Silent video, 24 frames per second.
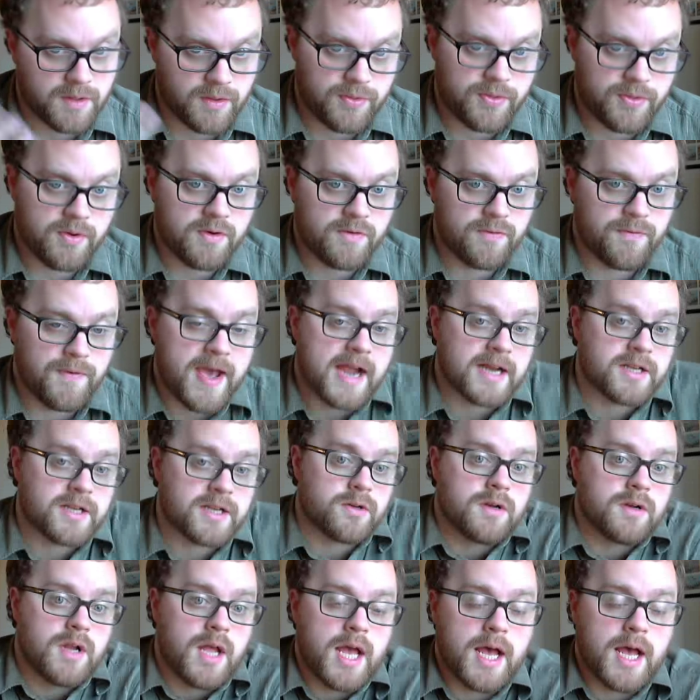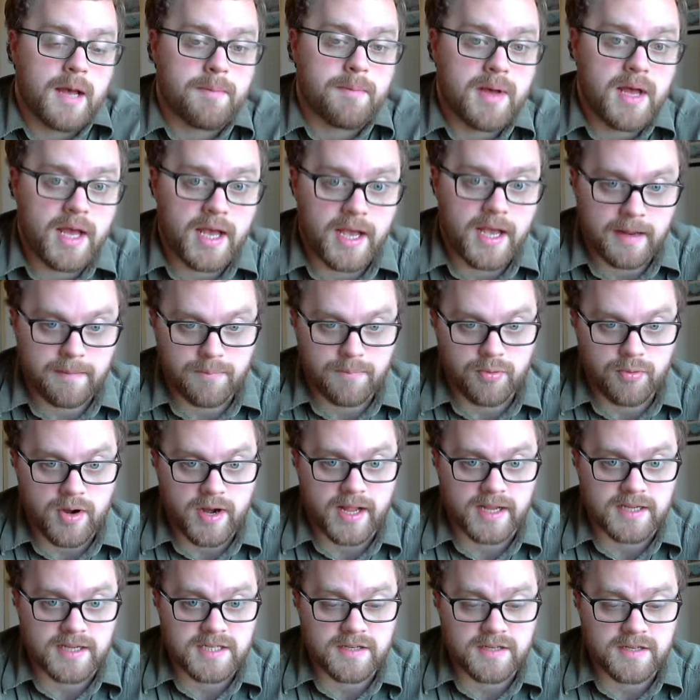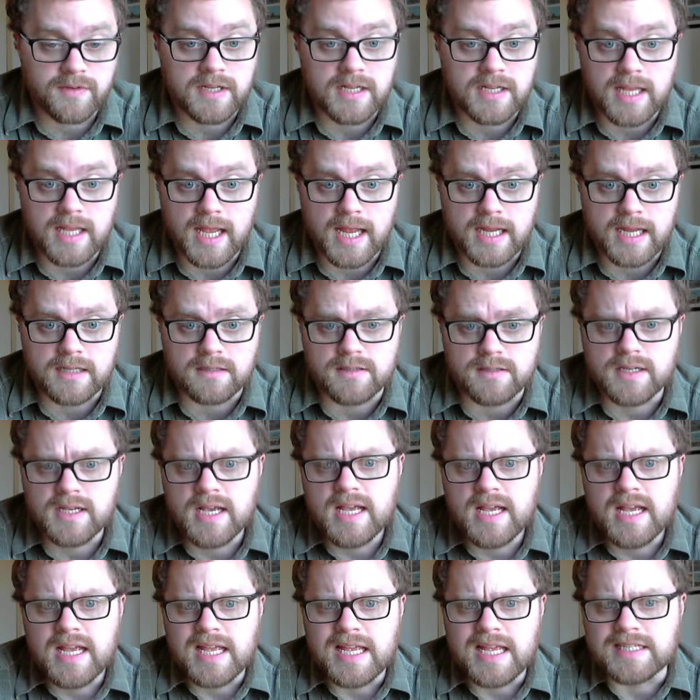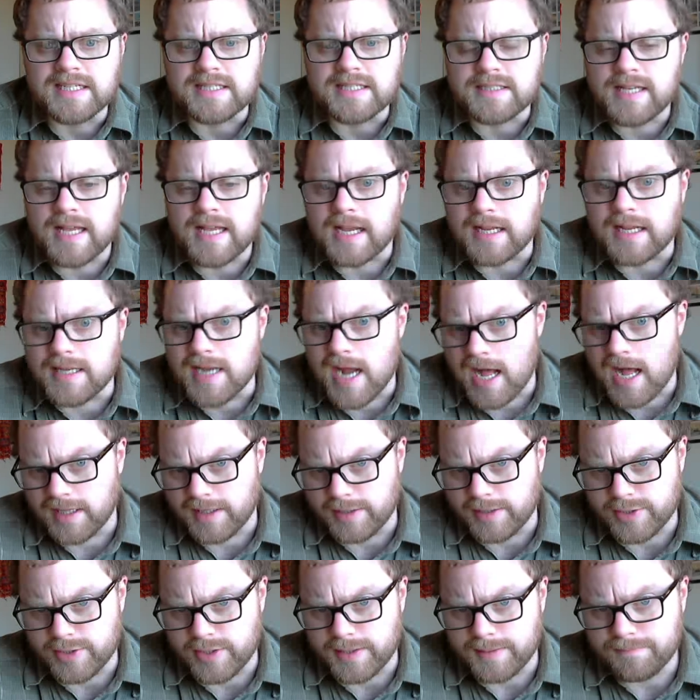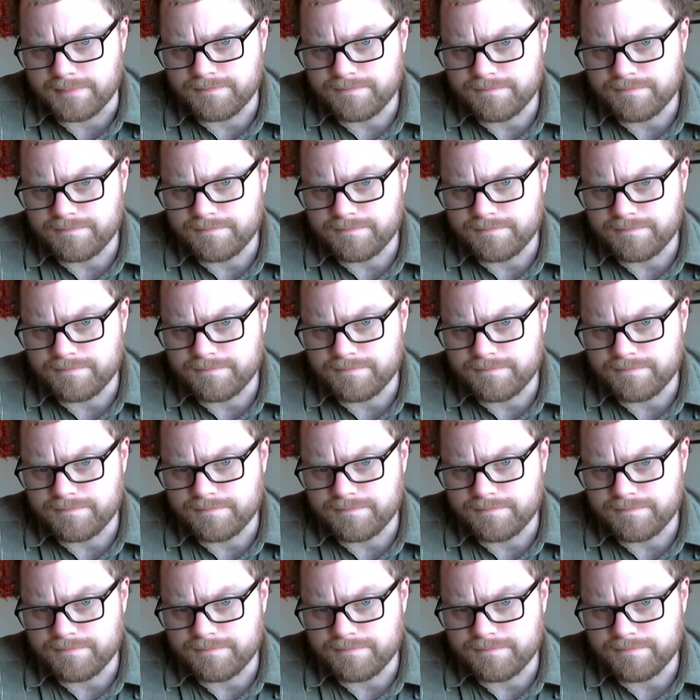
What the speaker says: third factor behind productivity gains is technology.